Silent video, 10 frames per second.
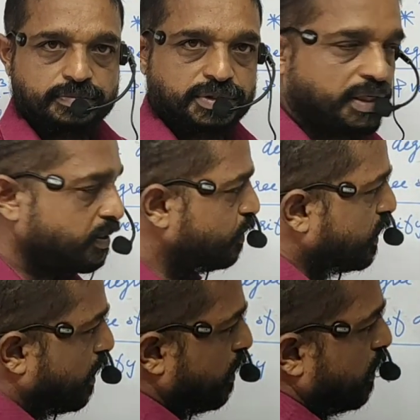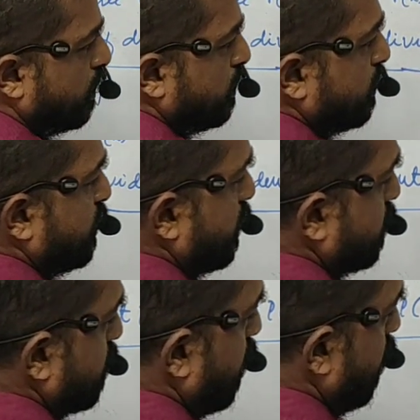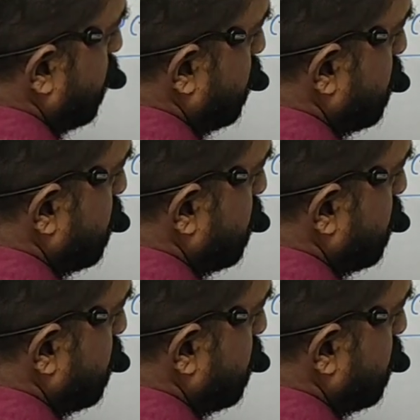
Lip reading: 3 2s are 6 and